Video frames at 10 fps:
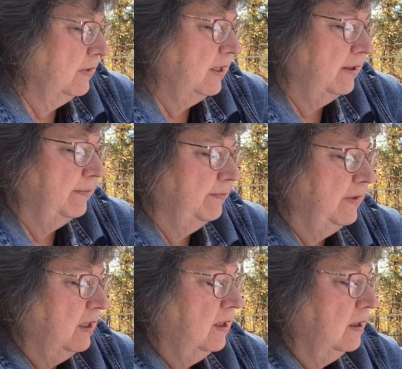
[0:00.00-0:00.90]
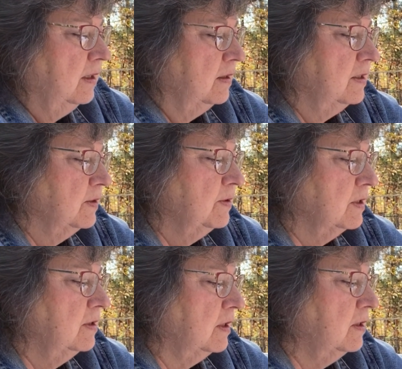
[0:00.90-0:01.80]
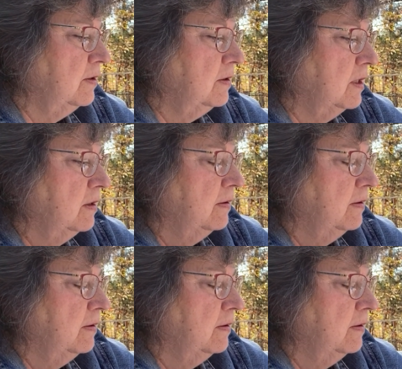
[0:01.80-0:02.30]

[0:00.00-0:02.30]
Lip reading: Yeah, this one's not glued.